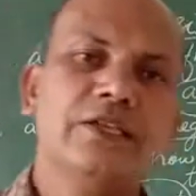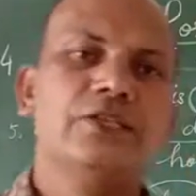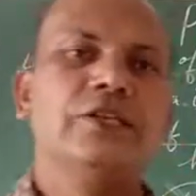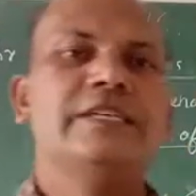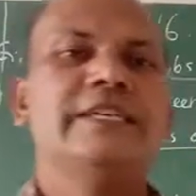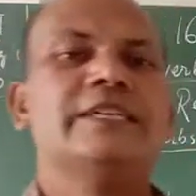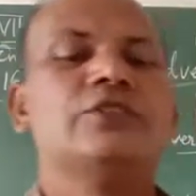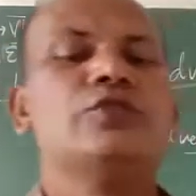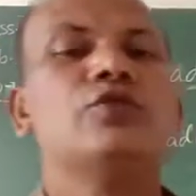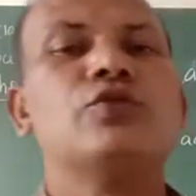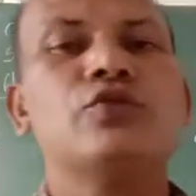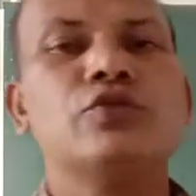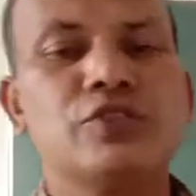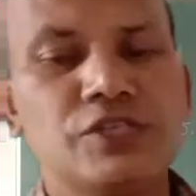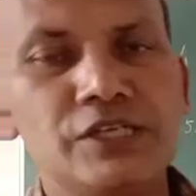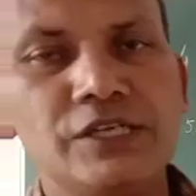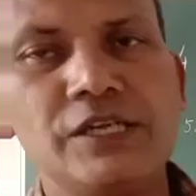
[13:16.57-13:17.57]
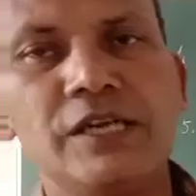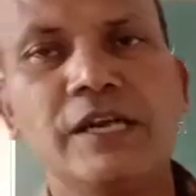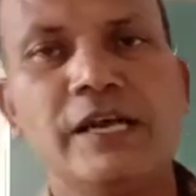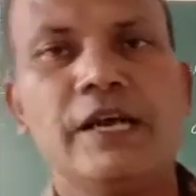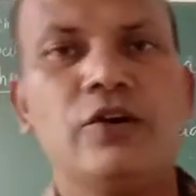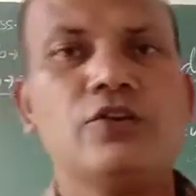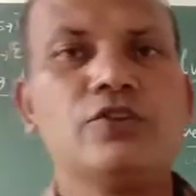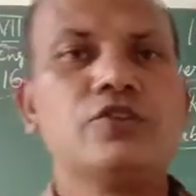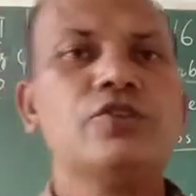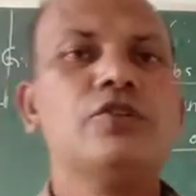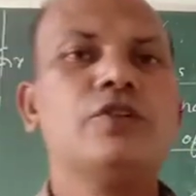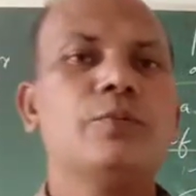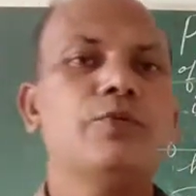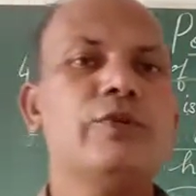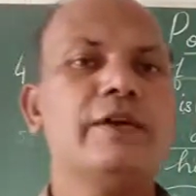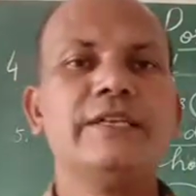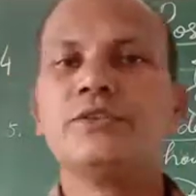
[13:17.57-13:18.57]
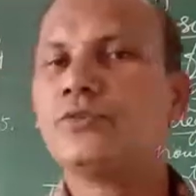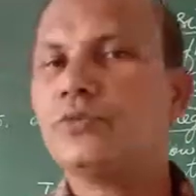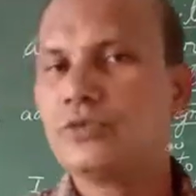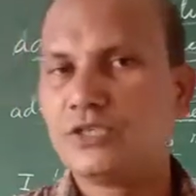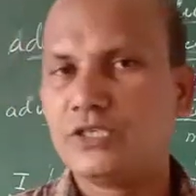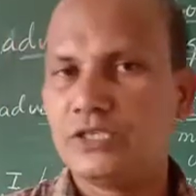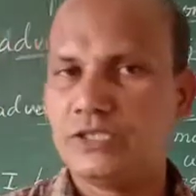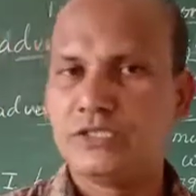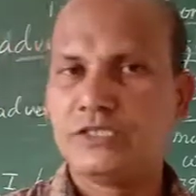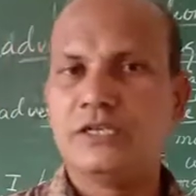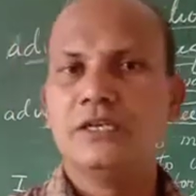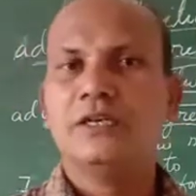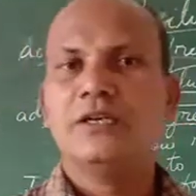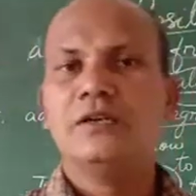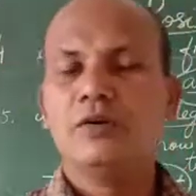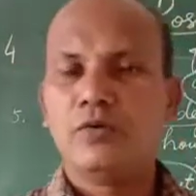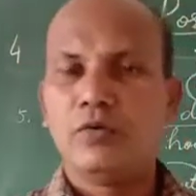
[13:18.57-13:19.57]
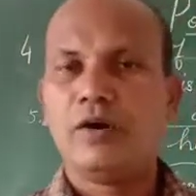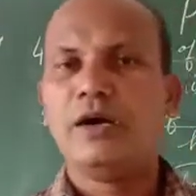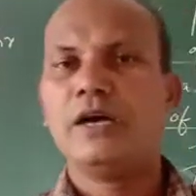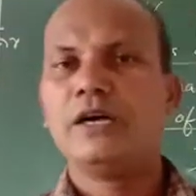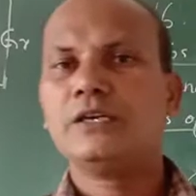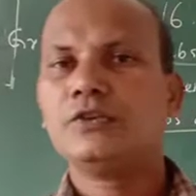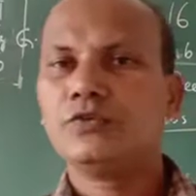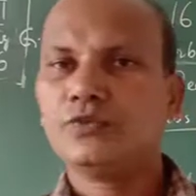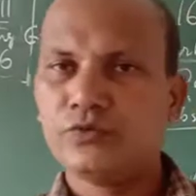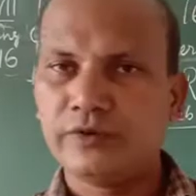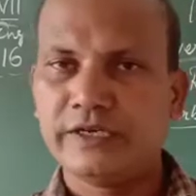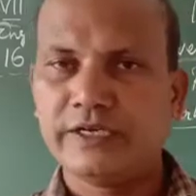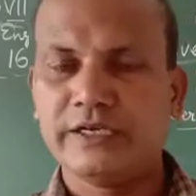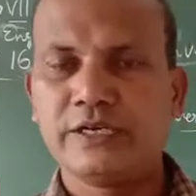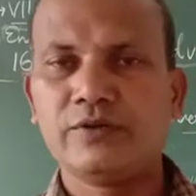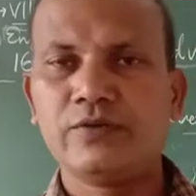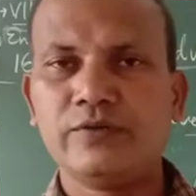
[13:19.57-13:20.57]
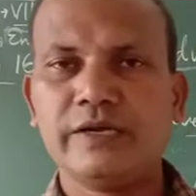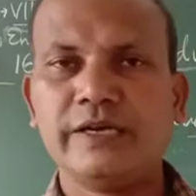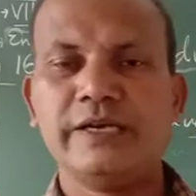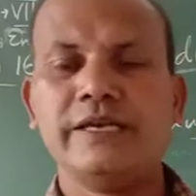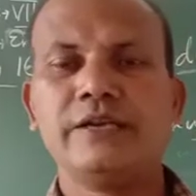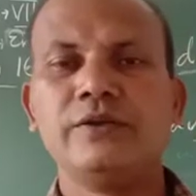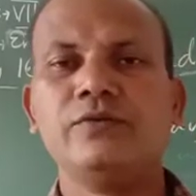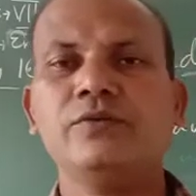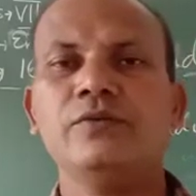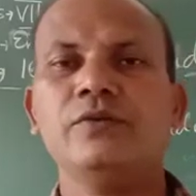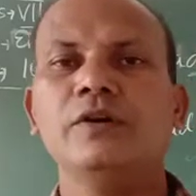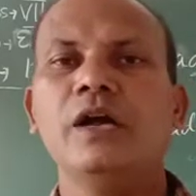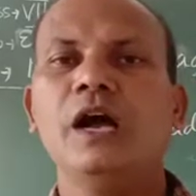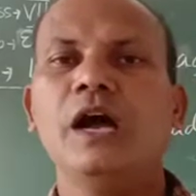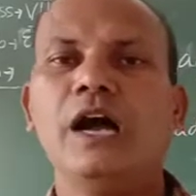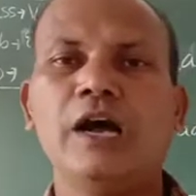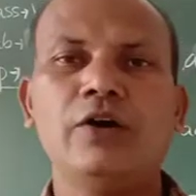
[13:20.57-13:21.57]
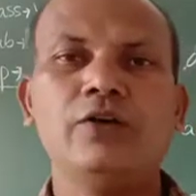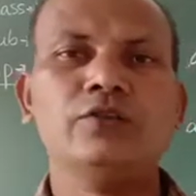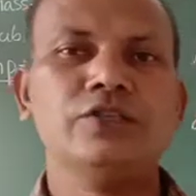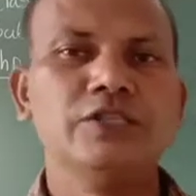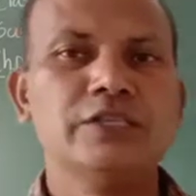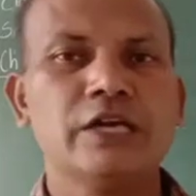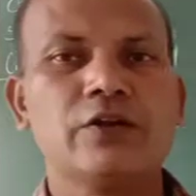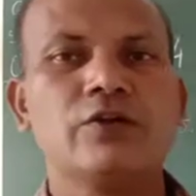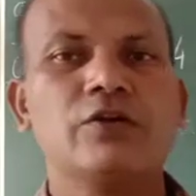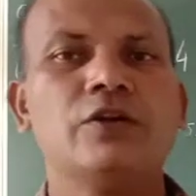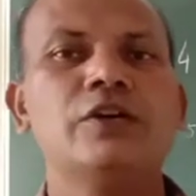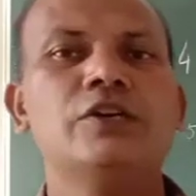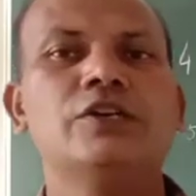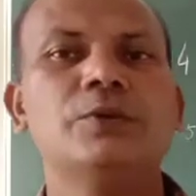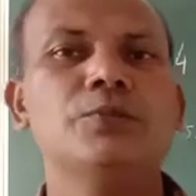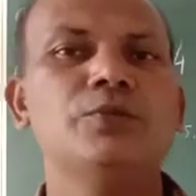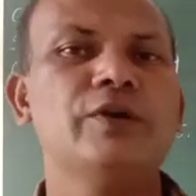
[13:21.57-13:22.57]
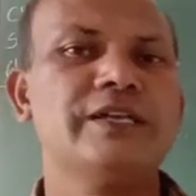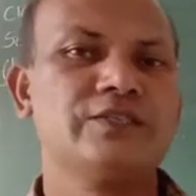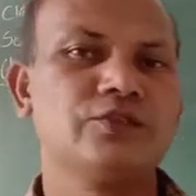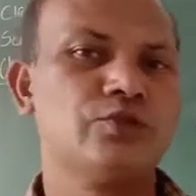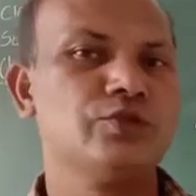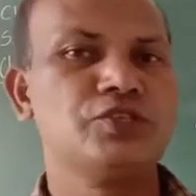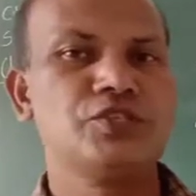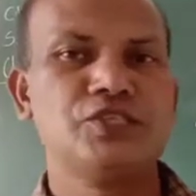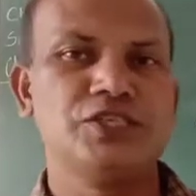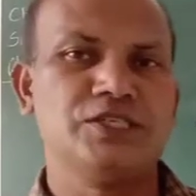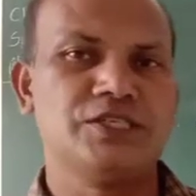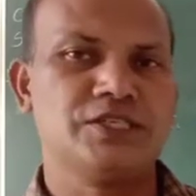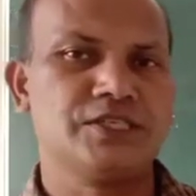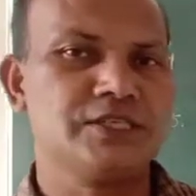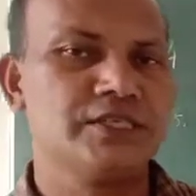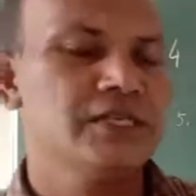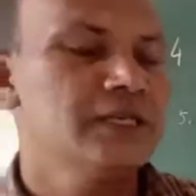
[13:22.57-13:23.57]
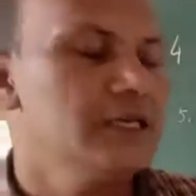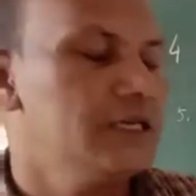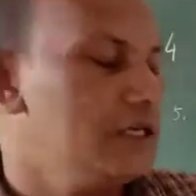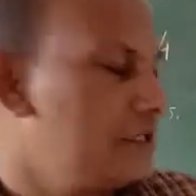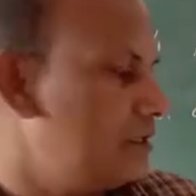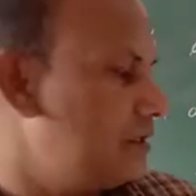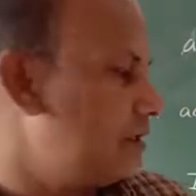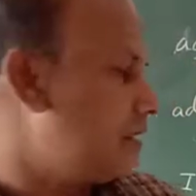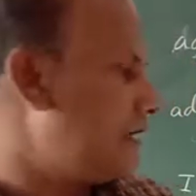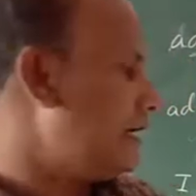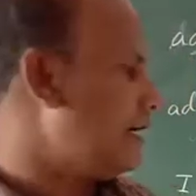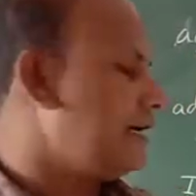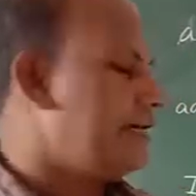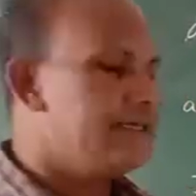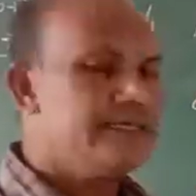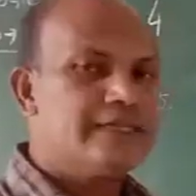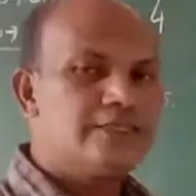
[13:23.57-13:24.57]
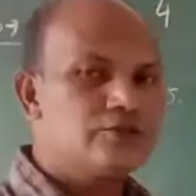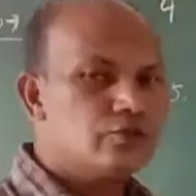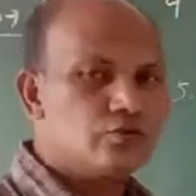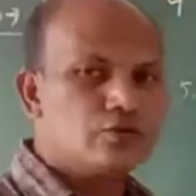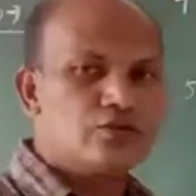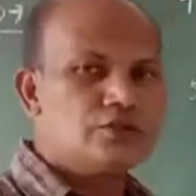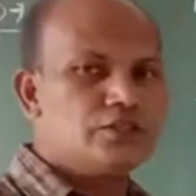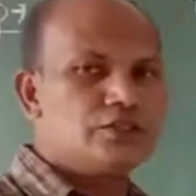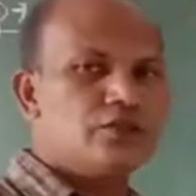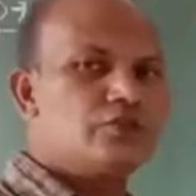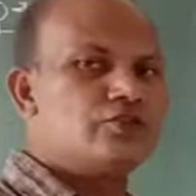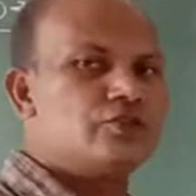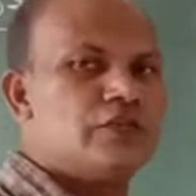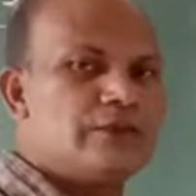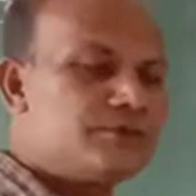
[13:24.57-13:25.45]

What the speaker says: the yes/no question, also WH questions. What, where, when, how. These are all WH questions. And yes/no question also we have